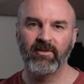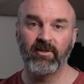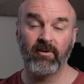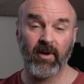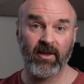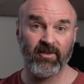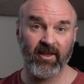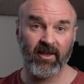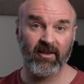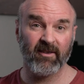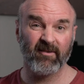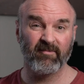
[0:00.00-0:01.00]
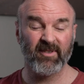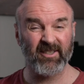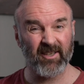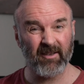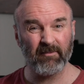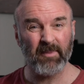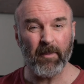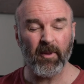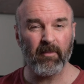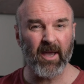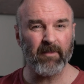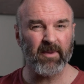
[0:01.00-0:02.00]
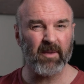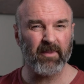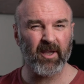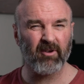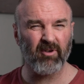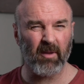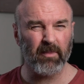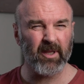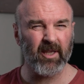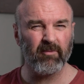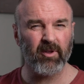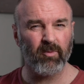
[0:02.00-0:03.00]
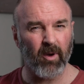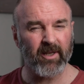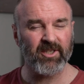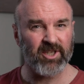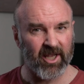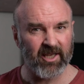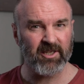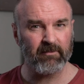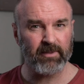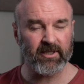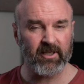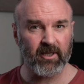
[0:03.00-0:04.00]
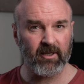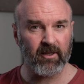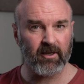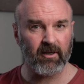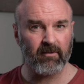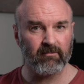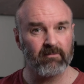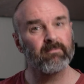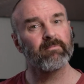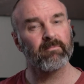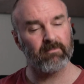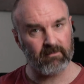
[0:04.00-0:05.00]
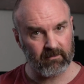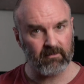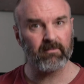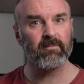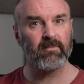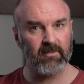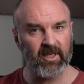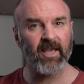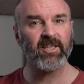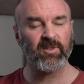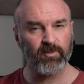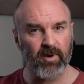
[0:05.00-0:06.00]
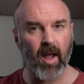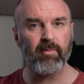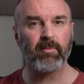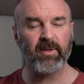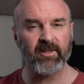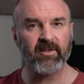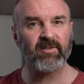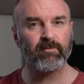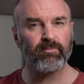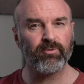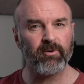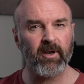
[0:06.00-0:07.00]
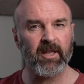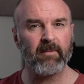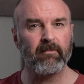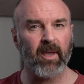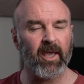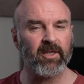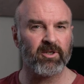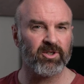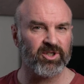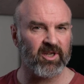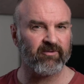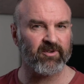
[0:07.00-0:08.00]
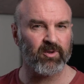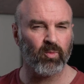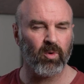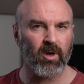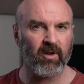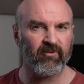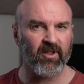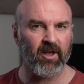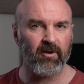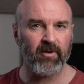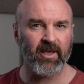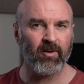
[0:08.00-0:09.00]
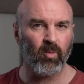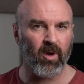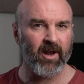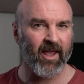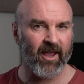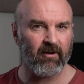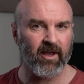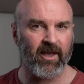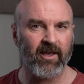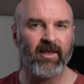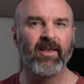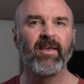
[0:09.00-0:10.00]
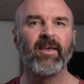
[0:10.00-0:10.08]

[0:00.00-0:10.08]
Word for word: Do I think some people might be a bit grumbly with one change in particular? Yes, probably. There's a pretty major shift to workflow in one area.